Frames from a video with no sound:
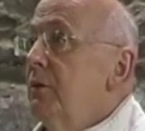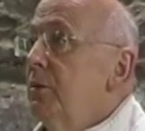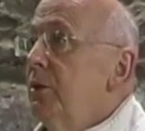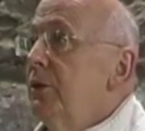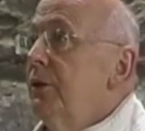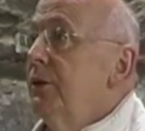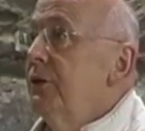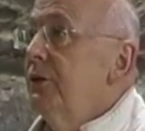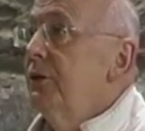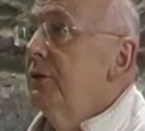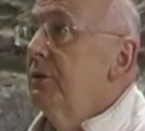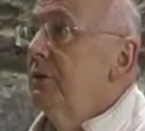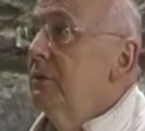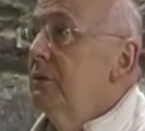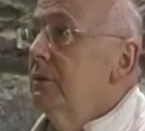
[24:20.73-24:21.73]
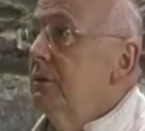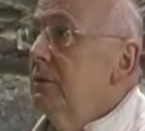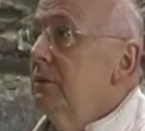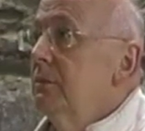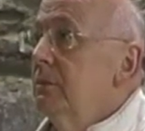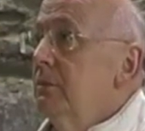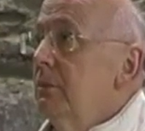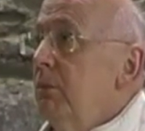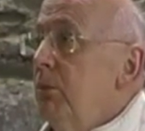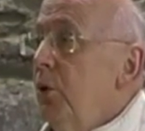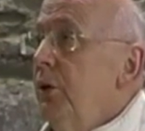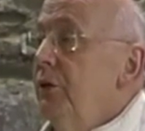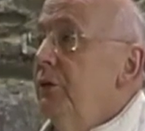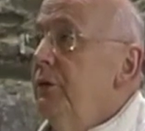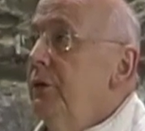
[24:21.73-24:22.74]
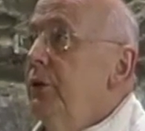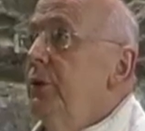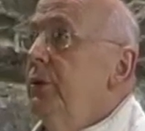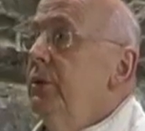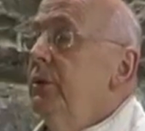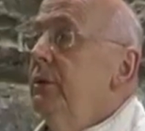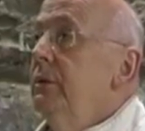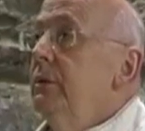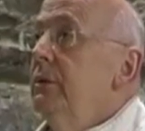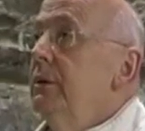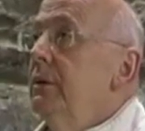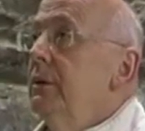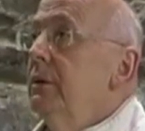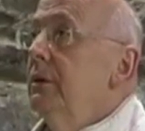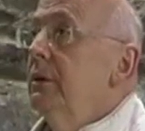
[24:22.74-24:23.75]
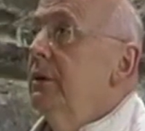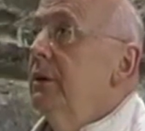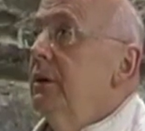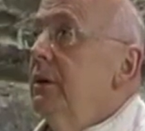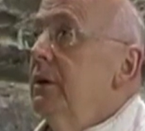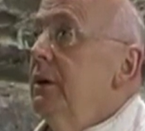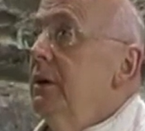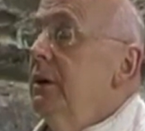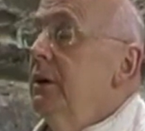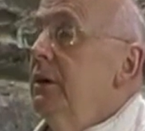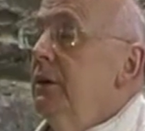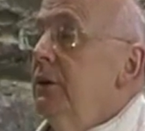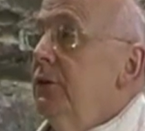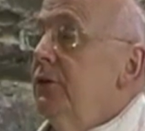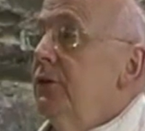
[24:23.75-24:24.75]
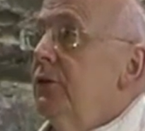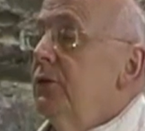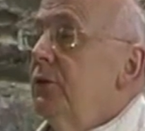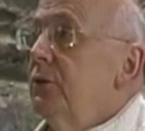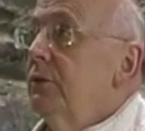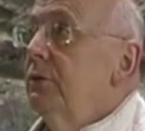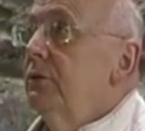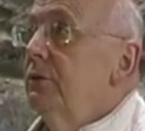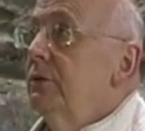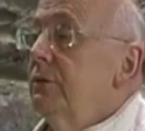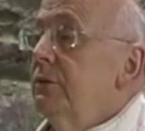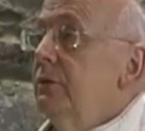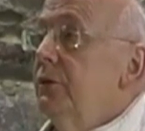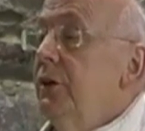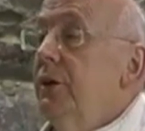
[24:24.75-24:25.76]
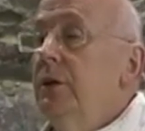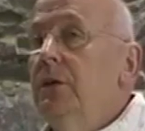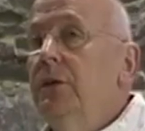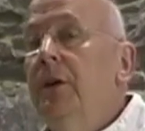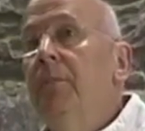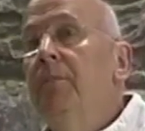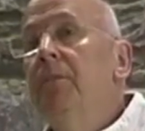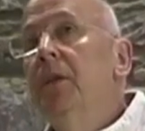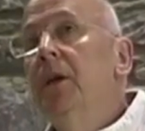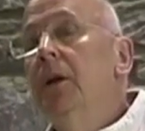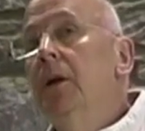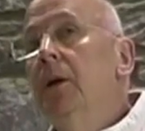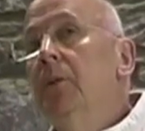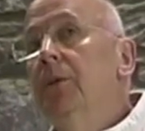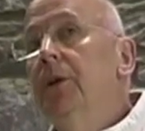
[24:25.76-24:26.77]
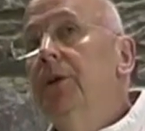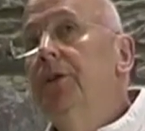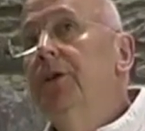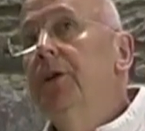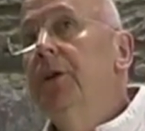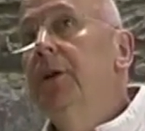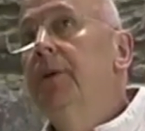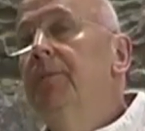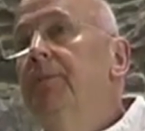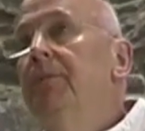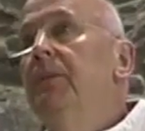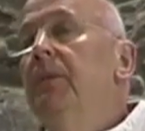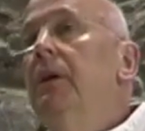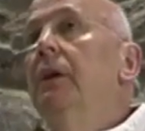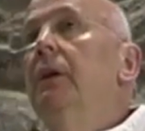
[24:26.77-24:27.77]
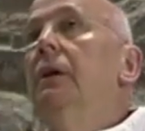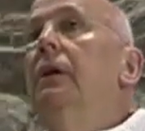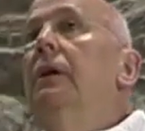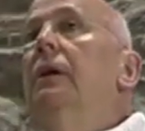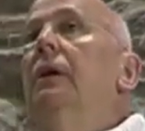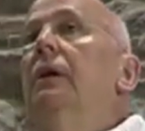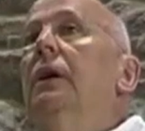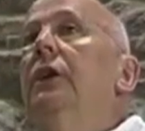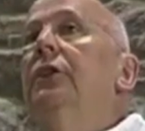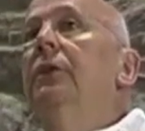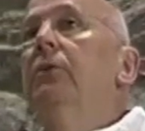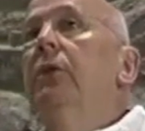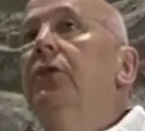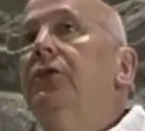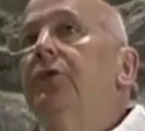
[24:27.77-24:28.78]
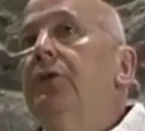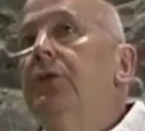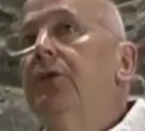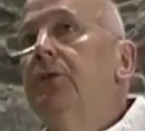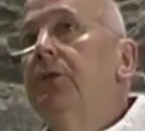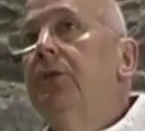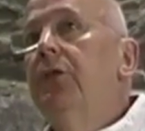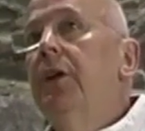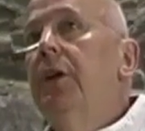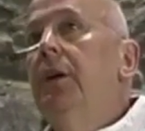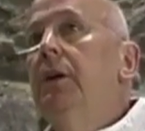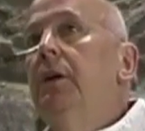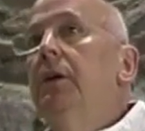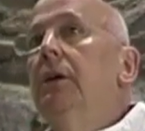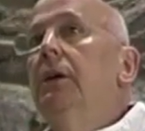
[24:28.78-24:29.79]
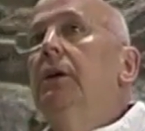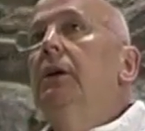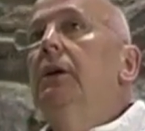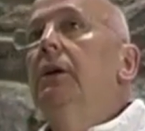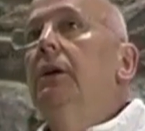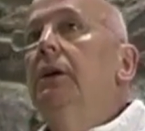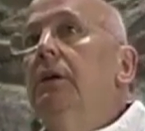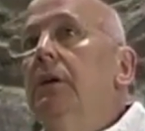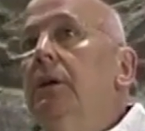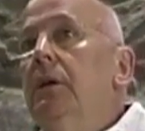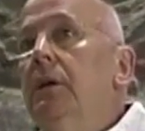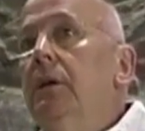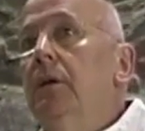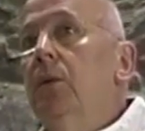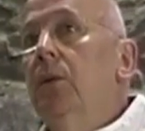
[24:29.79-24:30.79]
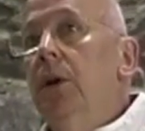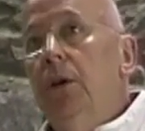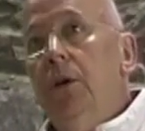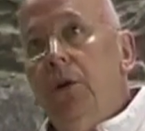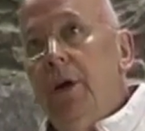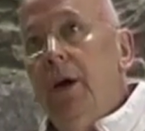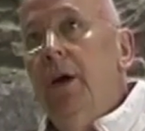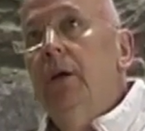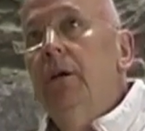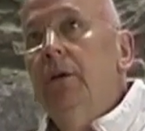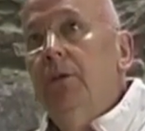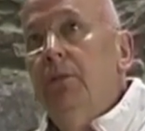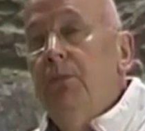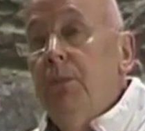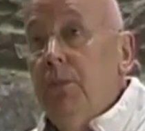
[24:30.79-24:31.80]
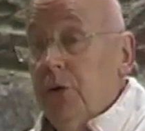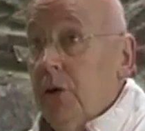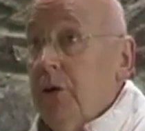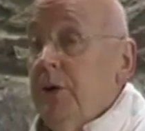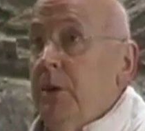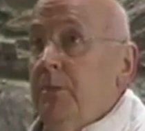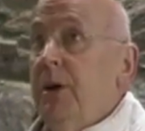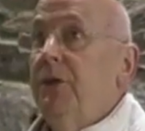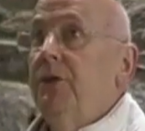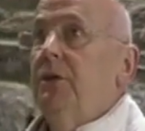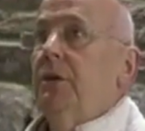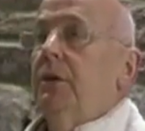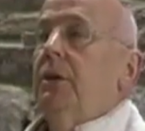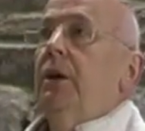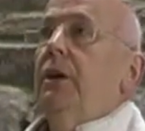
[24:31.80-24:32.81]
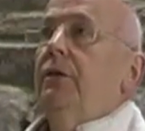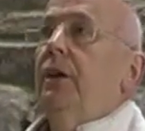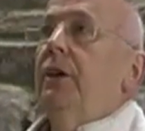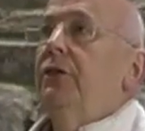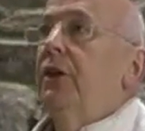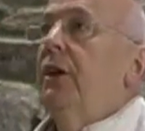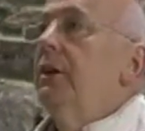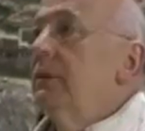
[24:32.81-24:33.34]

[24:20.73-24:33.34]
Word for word: everybody's point of view in this sort of field. But I think most of us would say, well, okay, it's certainly better that life has